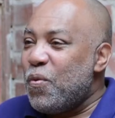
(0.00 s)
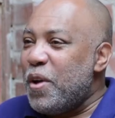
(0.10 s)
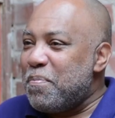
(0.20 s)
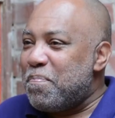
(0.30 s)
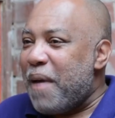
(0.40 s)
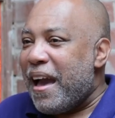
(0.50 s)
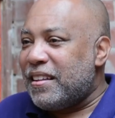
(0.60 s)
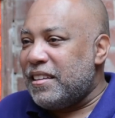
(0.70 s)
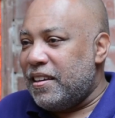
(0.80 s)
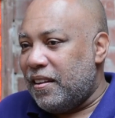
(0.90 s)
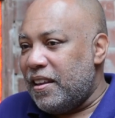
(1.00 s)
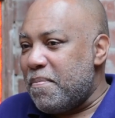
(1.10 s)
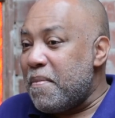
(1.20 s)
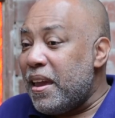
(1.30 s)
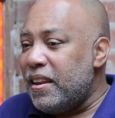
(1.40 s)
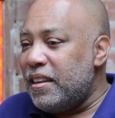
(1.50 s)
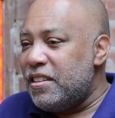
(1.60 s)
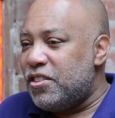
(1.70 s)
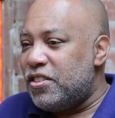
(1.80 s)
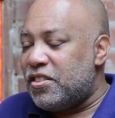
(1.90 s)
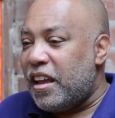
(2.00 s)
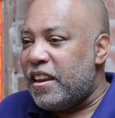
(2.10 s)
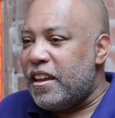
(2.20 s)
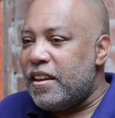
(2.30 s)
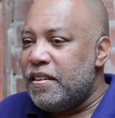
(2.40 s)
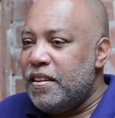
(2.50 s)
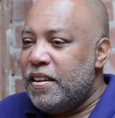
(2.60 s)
went back to Italy mainly to study